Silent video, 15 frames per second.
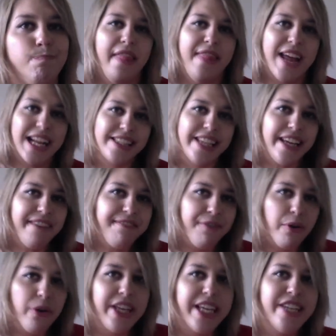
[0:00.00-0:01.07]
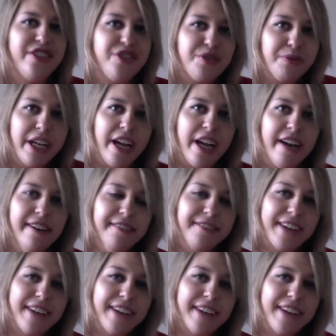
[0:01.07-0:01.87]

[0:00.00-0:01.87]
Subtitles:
That's it for the history of